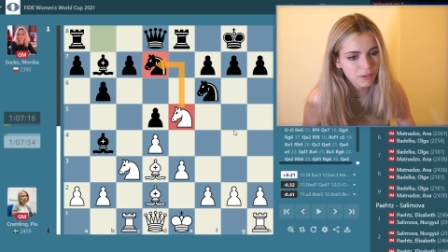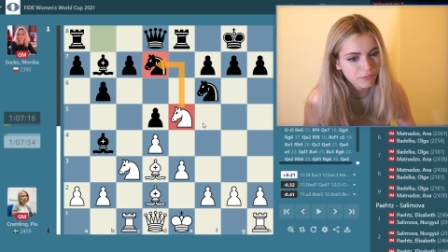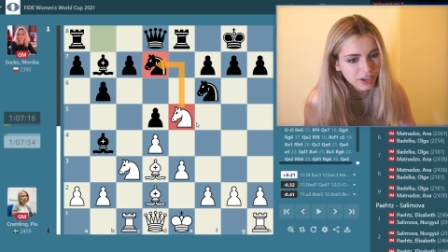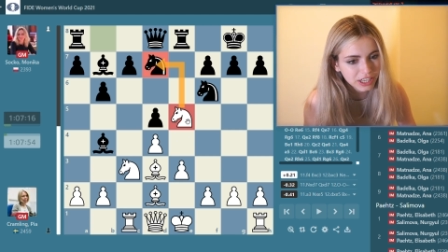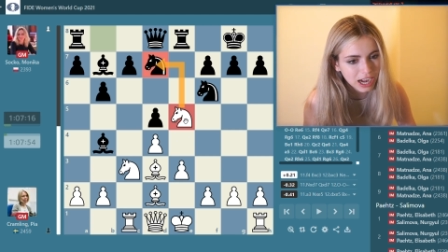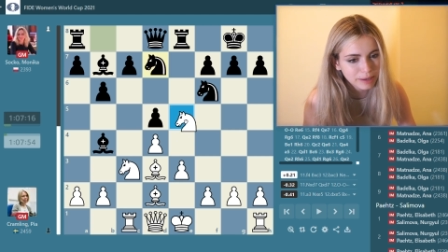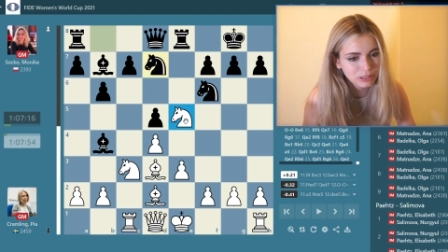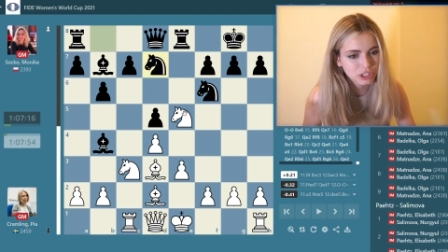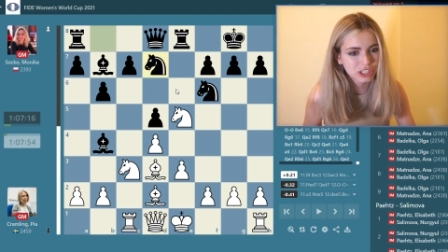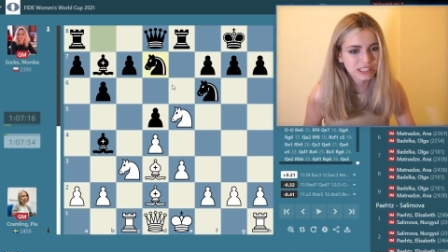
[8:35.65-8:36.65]
Very common
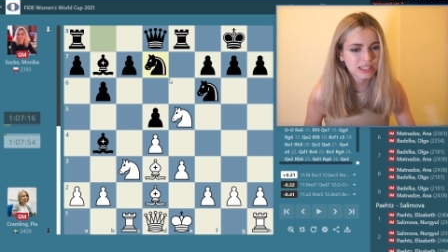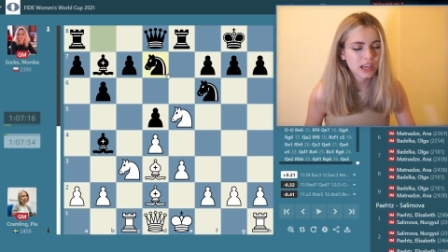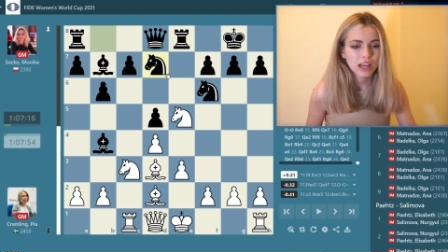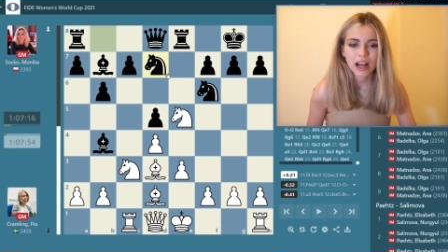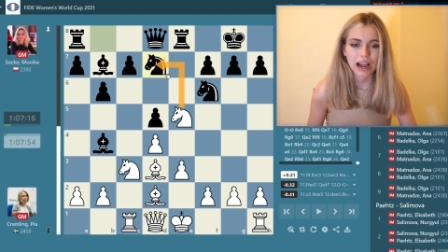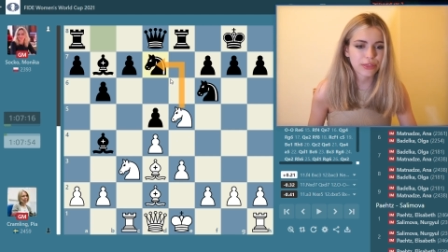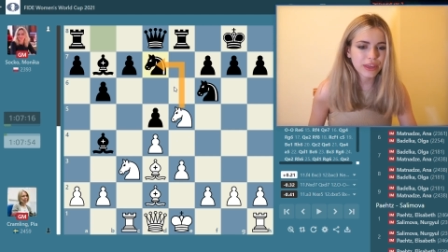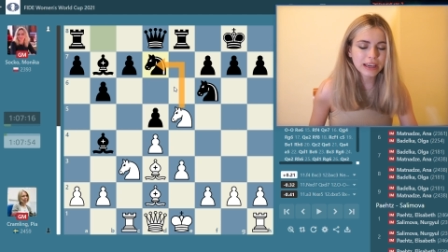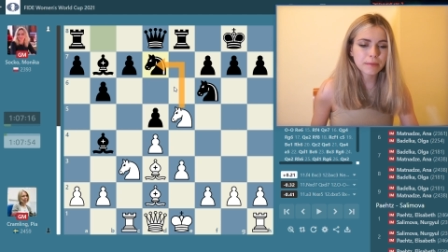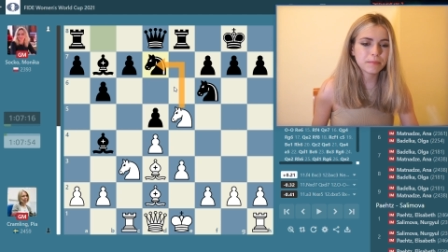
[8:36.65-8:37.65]
to just, I
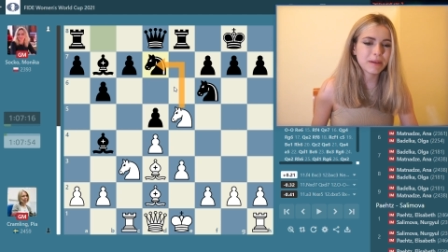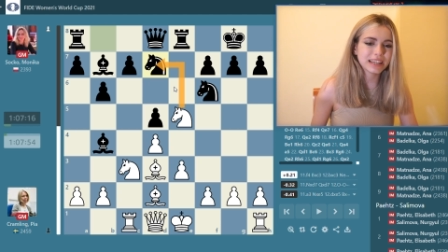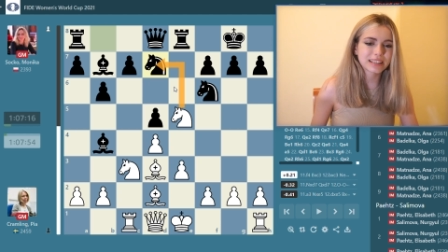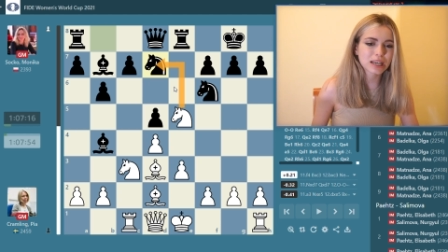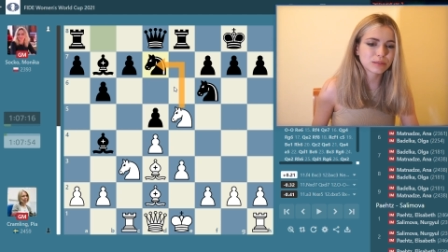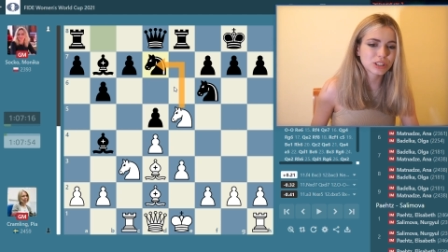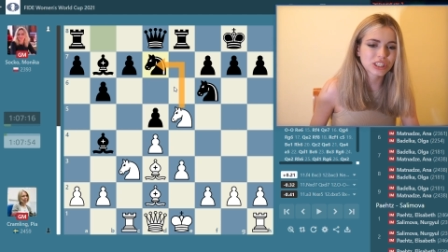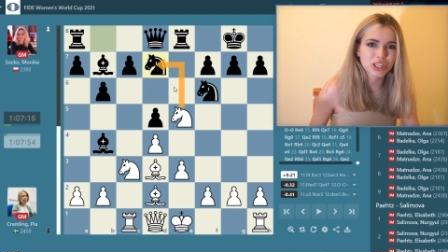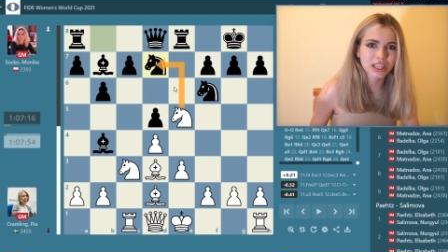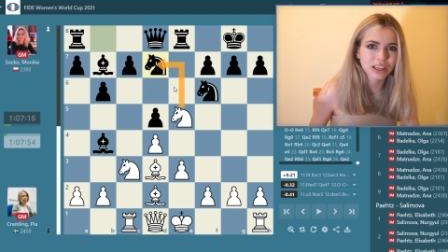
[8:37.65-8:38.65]
think many times we
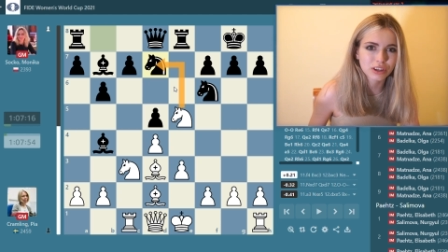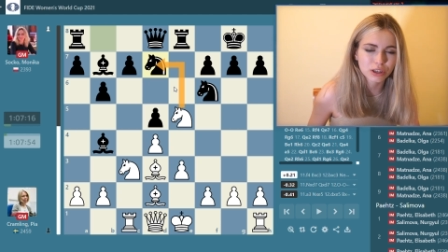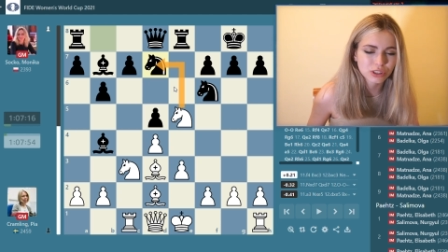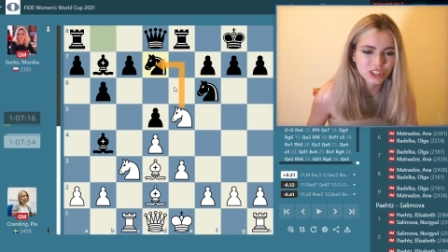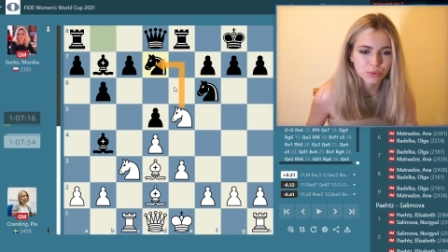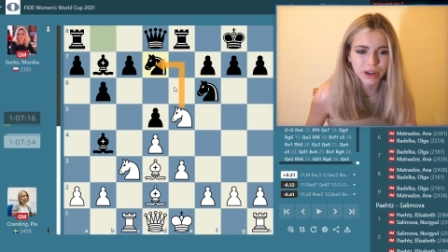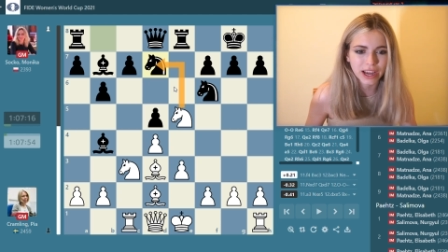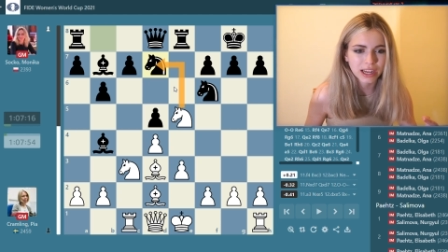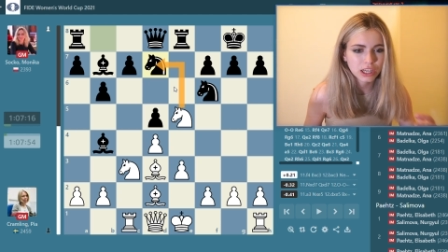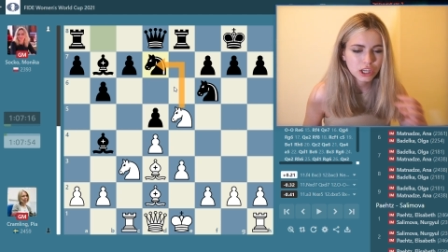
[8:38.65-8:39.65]
just think that, you know, you just want
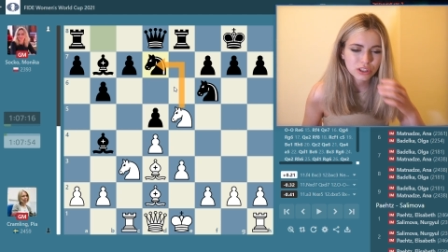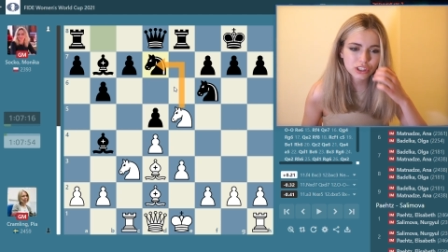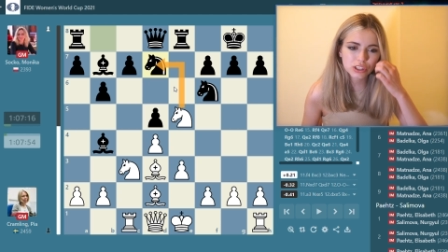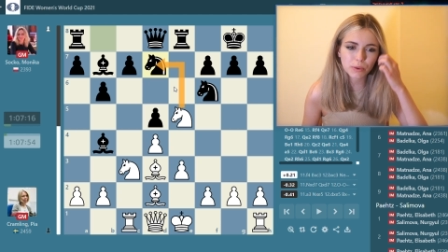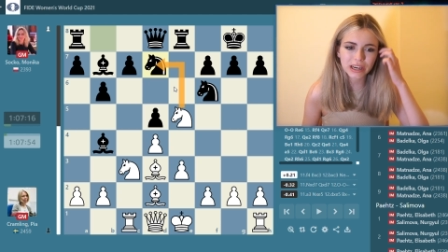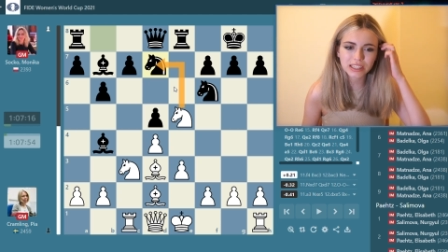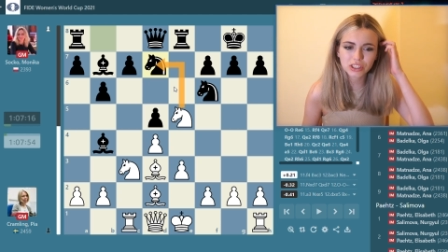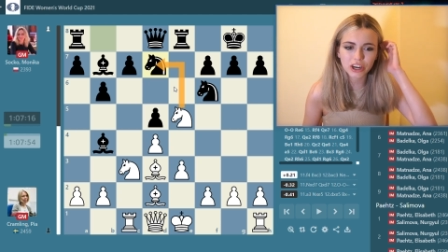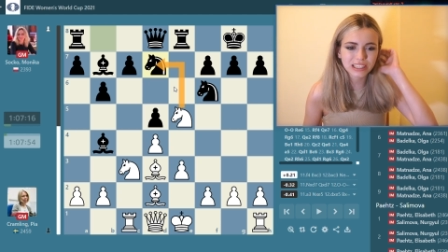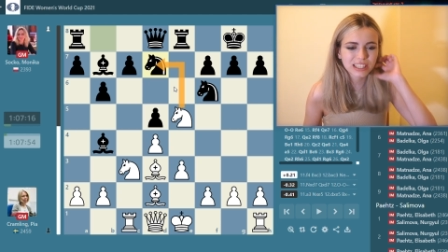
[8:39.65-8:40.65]
to
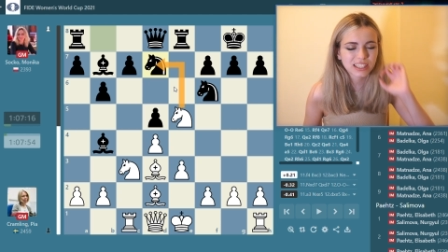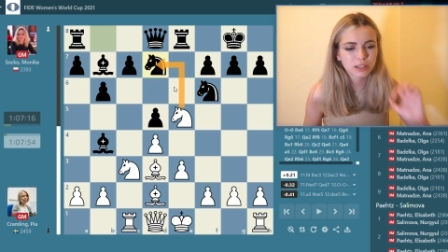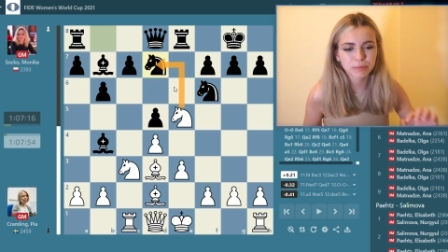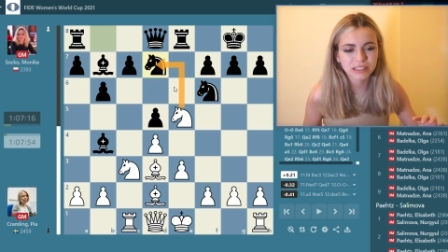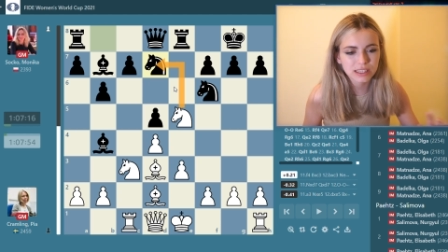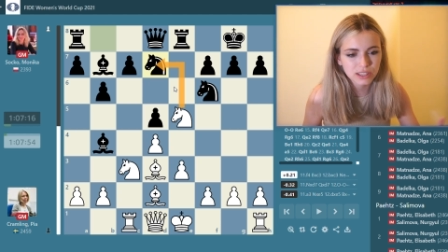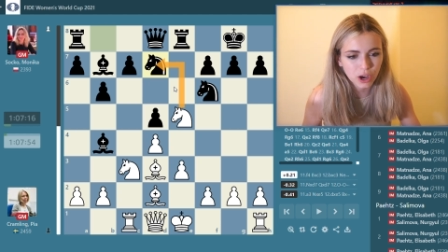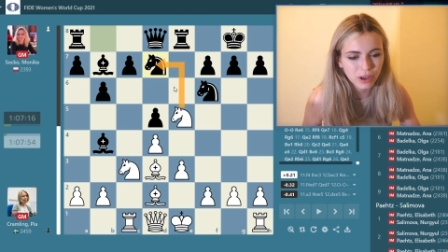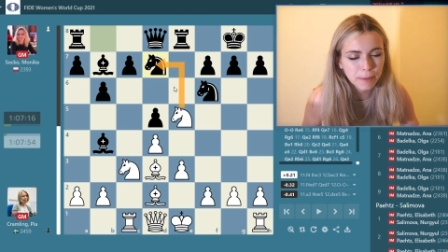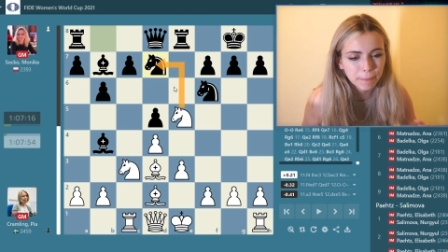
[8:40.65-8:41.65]
start exchanging pieces.
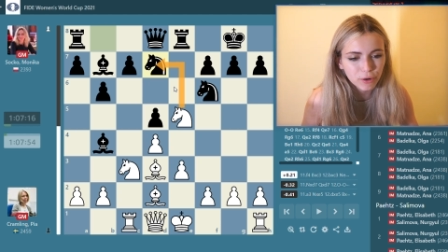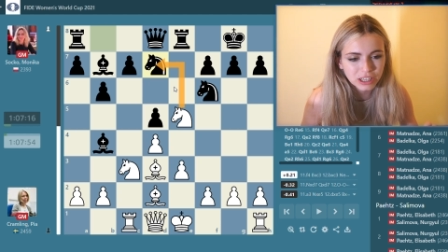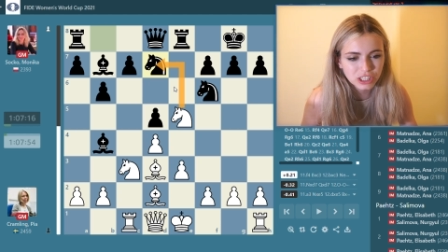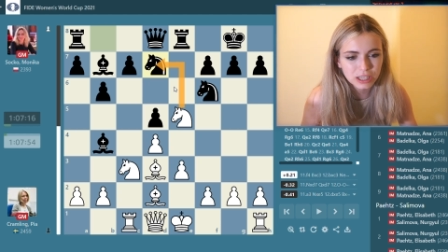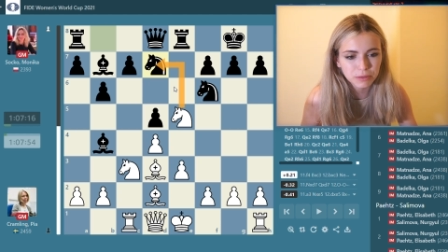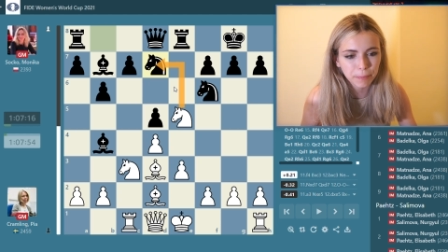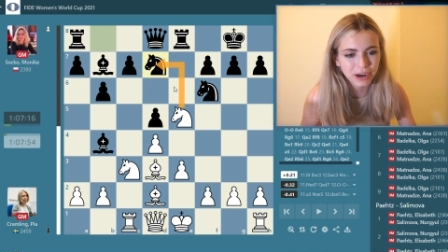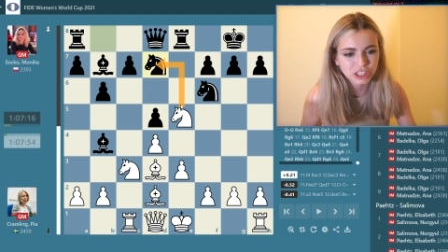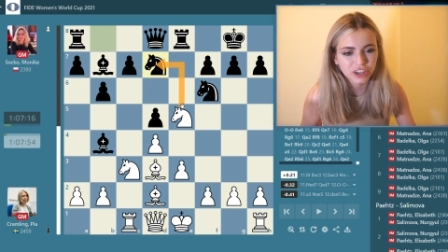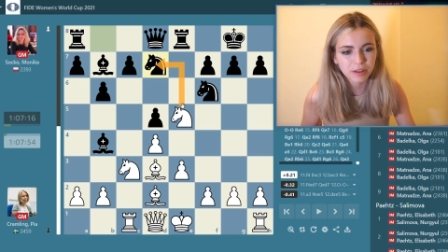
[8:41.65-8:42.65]
No, important to keep the
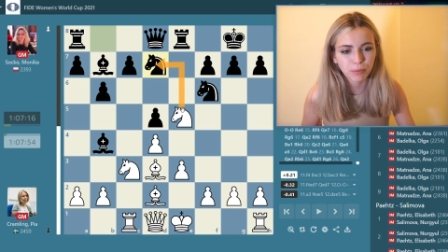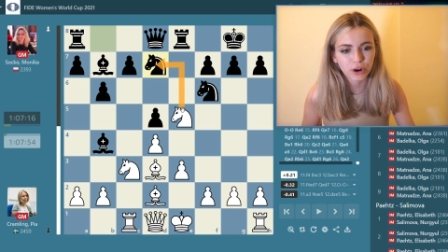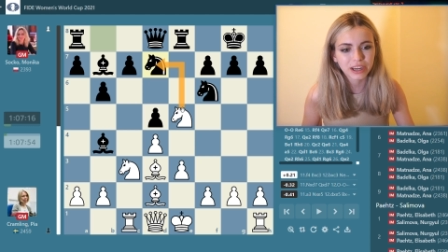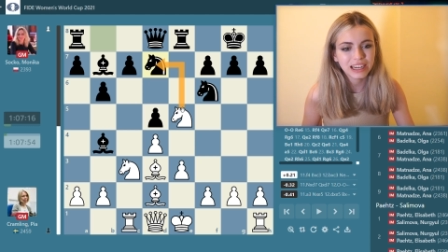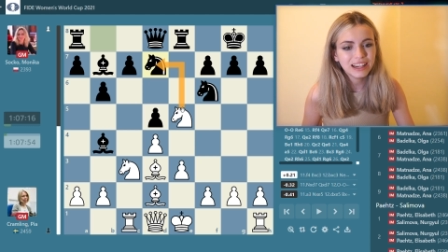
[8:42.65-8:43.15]
pressure on the board.